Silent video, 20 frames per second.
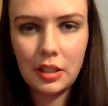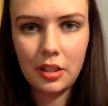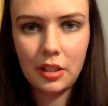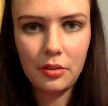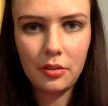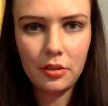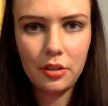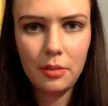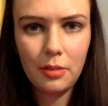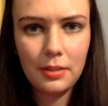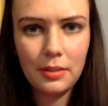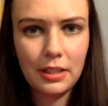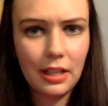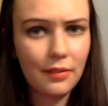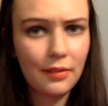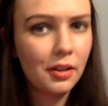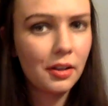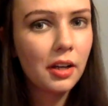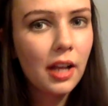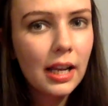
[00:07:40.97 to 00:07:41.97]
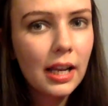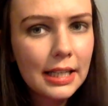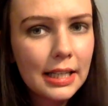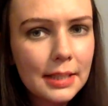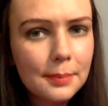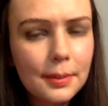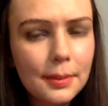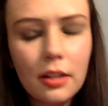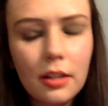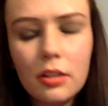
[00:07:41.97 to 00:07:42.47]
Don't stop yourself. I like
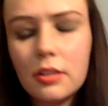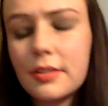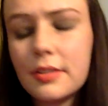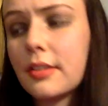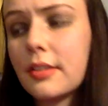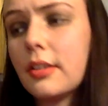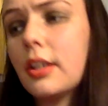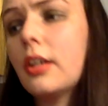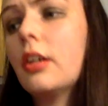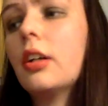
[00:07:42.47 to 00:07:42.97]
lesbians,